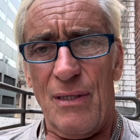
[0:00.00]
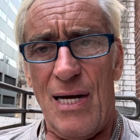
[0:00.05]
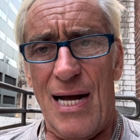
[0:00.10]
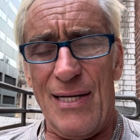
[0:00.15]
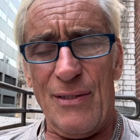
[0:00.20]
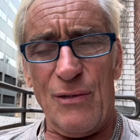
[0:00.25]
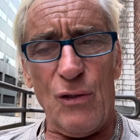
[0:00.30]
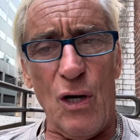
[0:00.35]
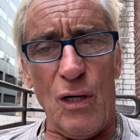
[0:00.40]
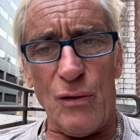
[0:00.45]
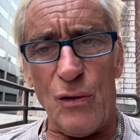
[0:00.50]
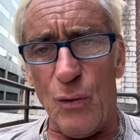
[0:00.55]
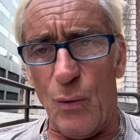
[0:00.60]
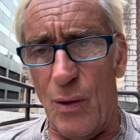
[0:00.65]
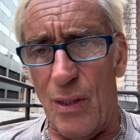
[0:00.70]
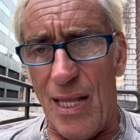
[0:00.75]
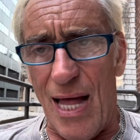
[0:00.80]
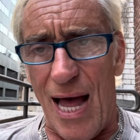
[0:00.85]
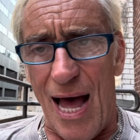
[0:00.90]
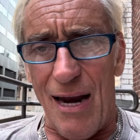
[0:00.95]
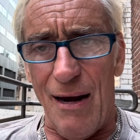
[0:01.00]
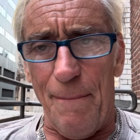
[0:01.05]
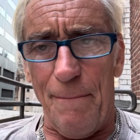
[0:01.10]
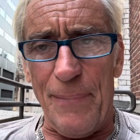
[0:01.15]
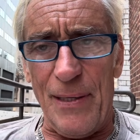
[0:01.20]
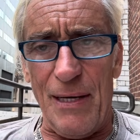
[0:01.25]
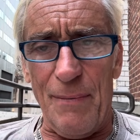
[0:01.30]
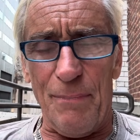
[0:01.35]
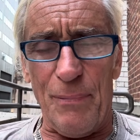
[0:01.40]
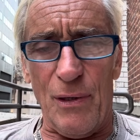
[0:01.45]
I talk to a lot of
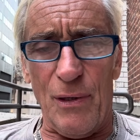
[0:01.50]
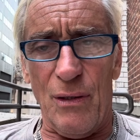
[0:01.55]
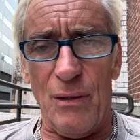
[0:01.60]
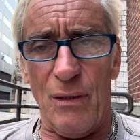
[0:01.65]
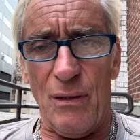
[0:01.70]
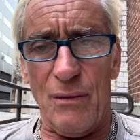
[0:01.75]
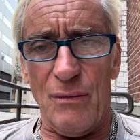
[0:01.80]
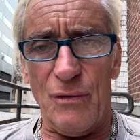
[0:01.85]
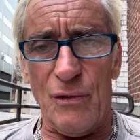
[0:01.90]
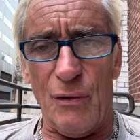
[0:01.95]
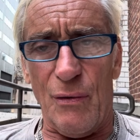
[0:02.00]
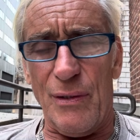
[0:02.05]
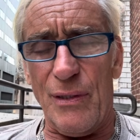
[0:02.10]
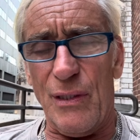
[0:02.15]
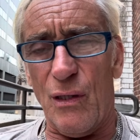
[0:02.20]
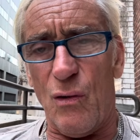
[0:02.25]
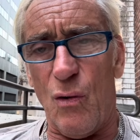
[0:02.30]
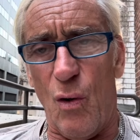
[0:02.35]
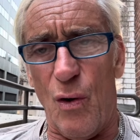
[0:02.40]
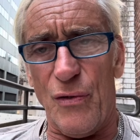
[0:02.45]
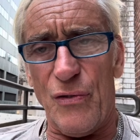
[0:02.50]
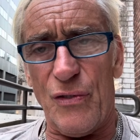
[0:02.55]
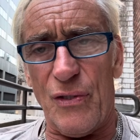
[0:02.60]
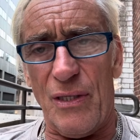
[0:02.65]
people during the course